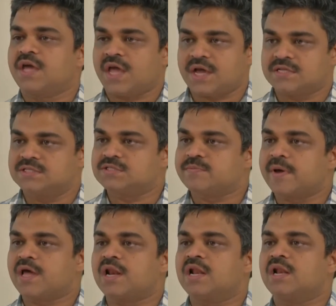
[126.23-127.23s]
axis
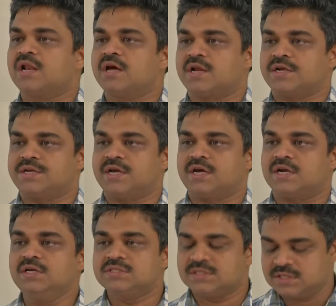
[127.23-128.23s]
parallel
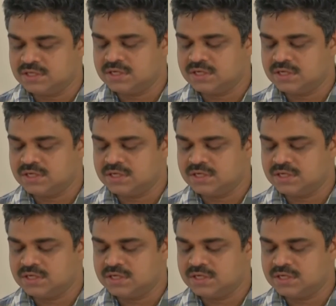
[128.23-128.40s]
rectangles,